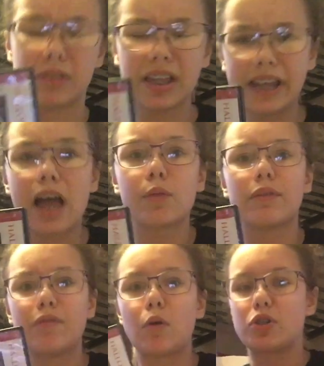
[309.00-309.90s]
Like
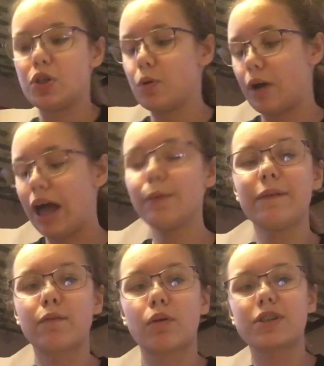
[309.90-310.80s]
Halloween 4 too.
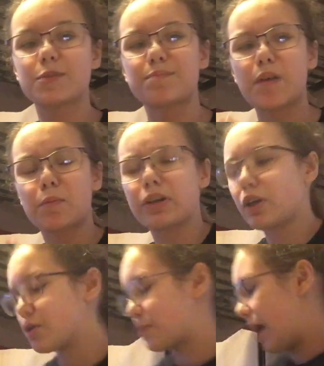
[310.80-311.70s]
Halloween 4 is pretty
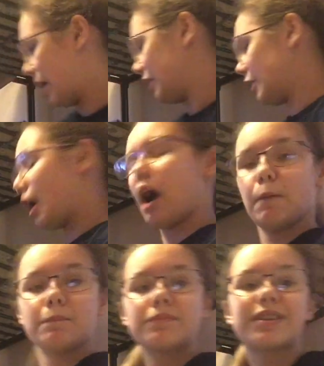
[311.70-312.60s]
close behind.
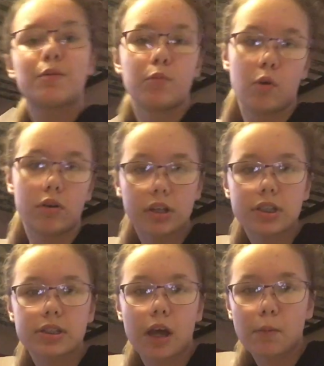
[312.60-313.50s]
We'll
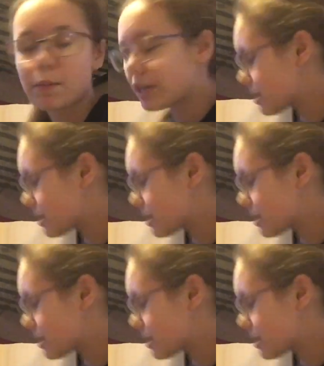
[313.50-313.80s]
get to that when we